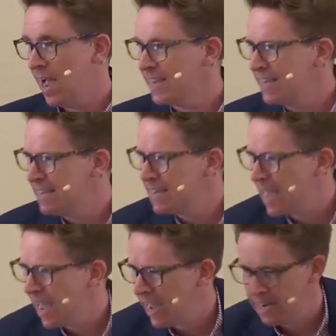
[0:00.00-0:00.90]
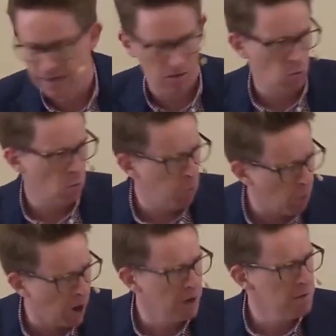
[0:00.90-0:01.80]
Again,
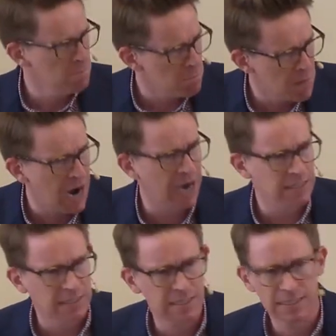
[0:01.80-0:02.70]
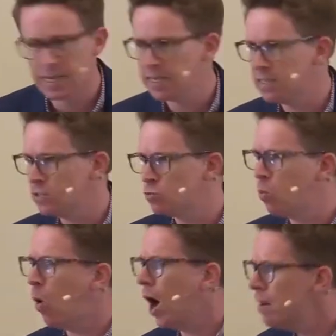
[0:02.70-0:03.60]
one man sins,
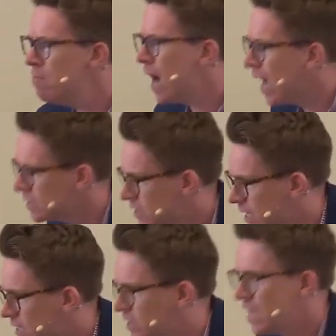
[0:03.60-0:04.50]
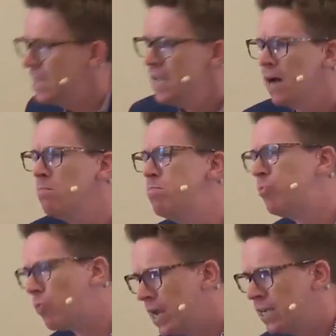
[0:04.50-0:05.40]
one man sins and
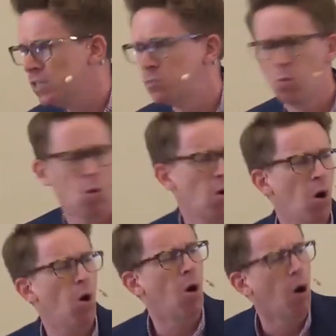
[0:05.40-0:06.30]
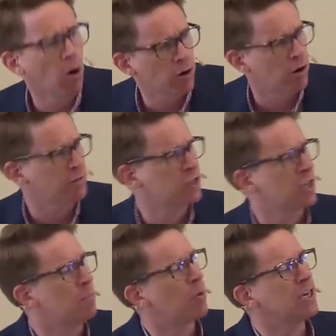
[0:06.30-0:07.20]
brings more horror of
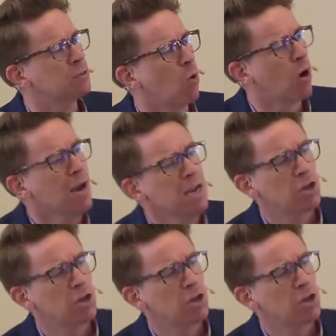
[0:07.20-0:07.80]
sin, brings more